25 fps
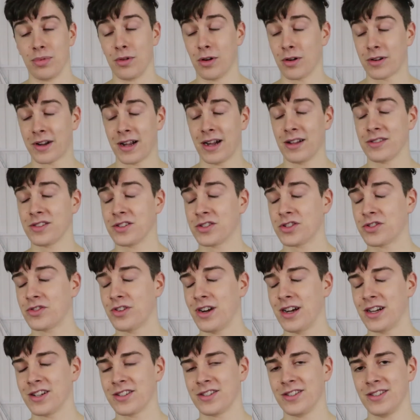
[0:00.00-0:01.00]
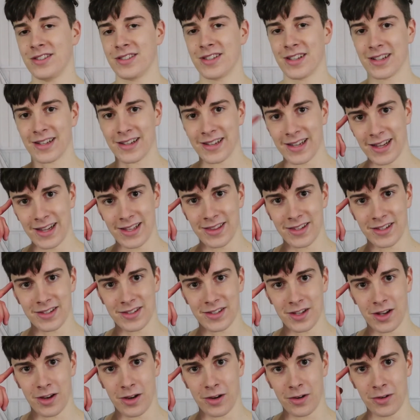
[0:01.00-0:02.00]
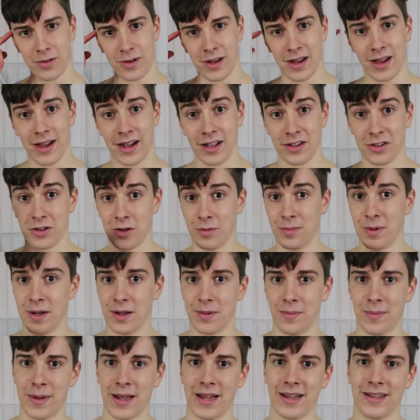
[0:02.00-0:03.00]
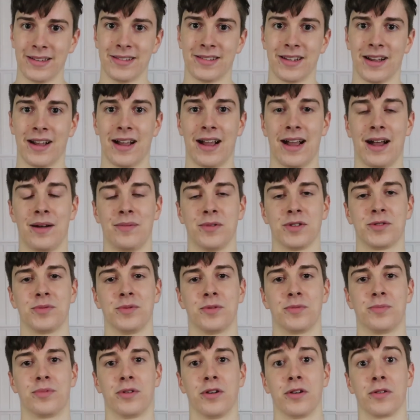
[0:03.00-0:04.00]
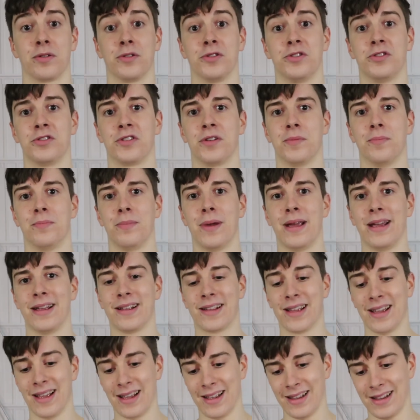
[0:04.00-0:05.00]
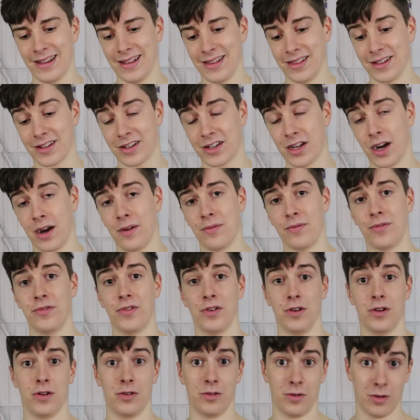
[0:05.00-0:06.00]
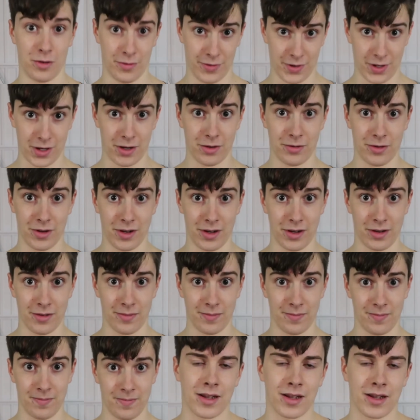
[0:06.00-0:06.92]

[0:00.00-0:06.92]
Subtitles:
Block out distractions, get in the zone, and you'll be amazed at how much more progress you can make in the comfort of your own home.